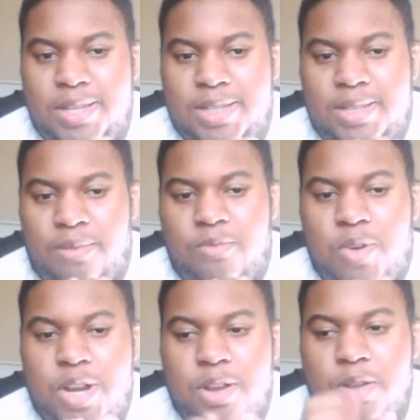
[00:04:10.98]

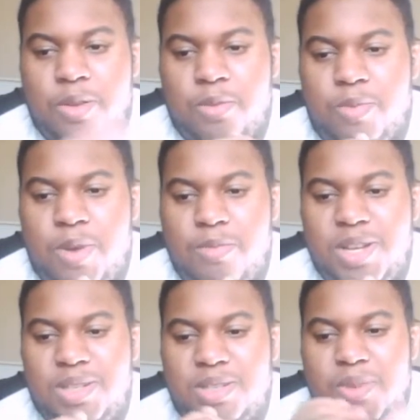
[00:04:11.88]
someone pretty
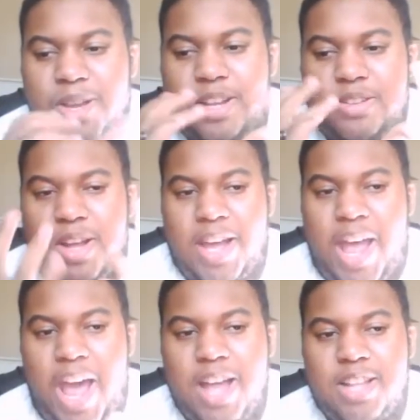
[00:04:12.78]
much explain
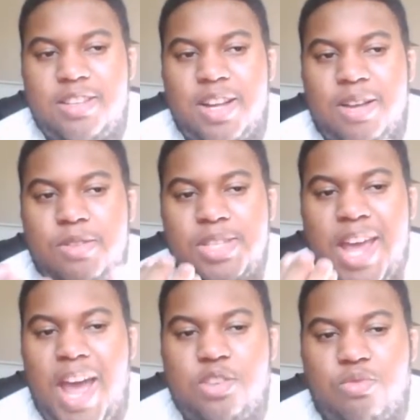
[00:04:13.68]
to the most
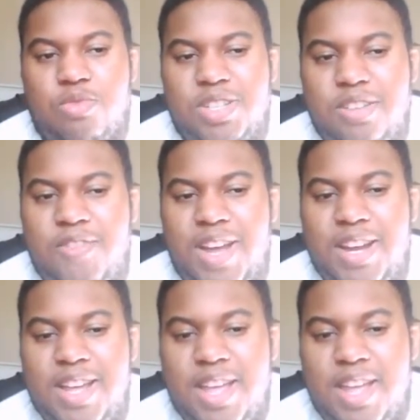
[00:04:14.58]
casual wrestling
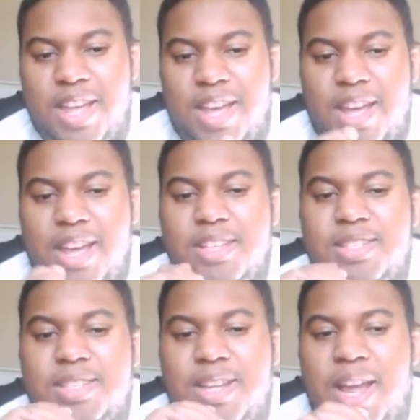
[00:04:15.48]
fan
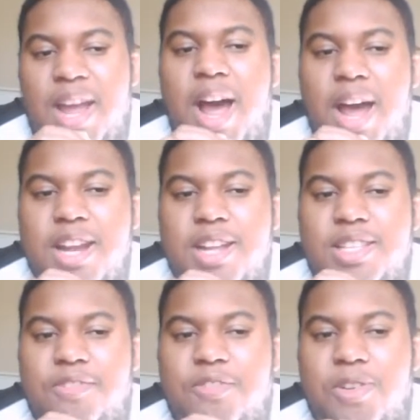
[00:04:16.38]
is kind of
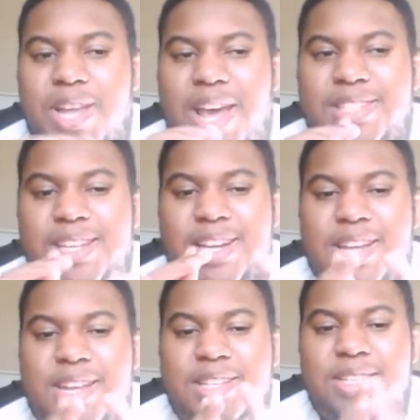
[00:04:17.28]
difficult as it
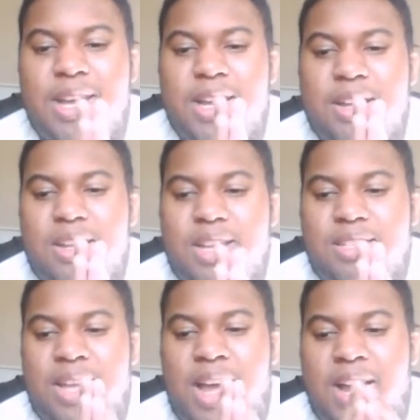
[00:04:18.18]
is
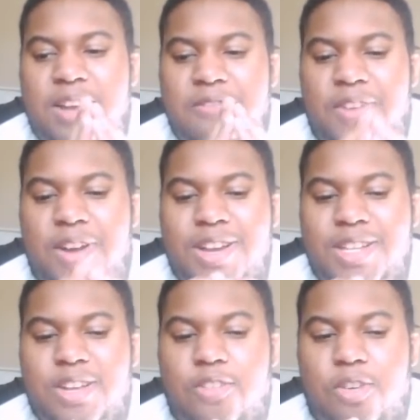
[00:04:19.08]
kind of very
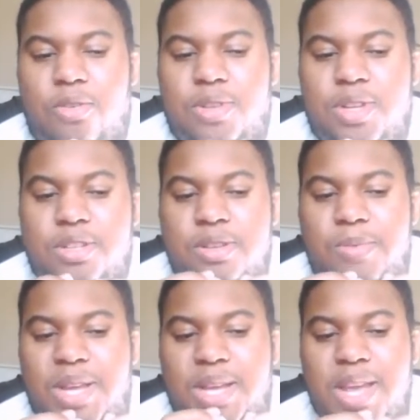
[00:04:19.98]
difficult to
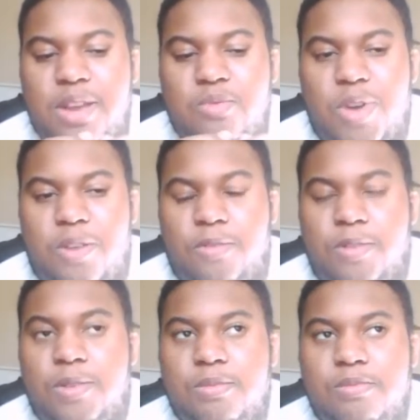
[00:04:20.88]
begin with.
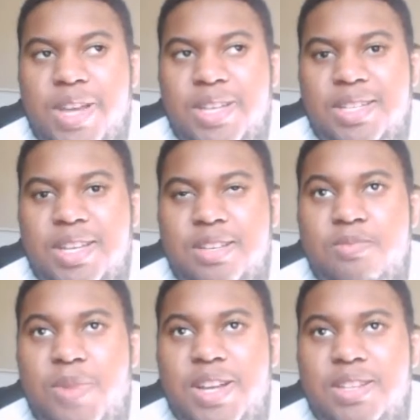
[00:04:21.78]
Basically,
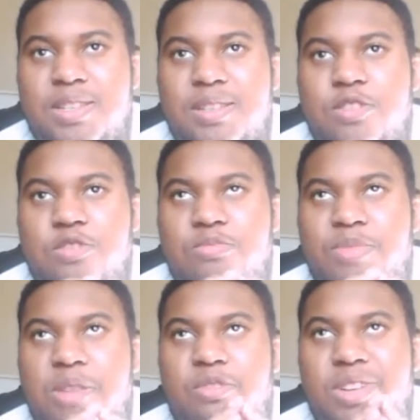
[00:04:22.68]
explain New
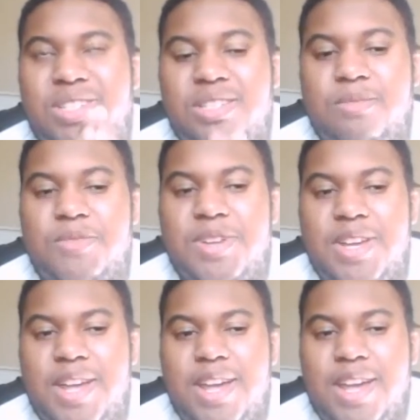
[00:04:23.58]
Japan Wrestling to someone,
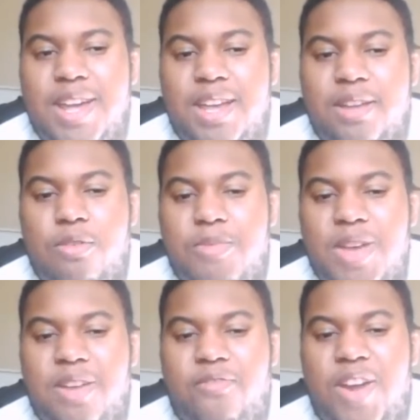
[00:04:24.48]
it would
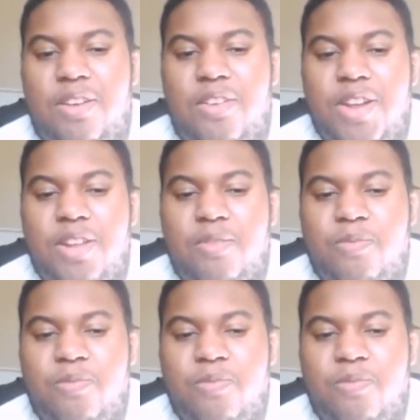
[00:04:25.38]
be a video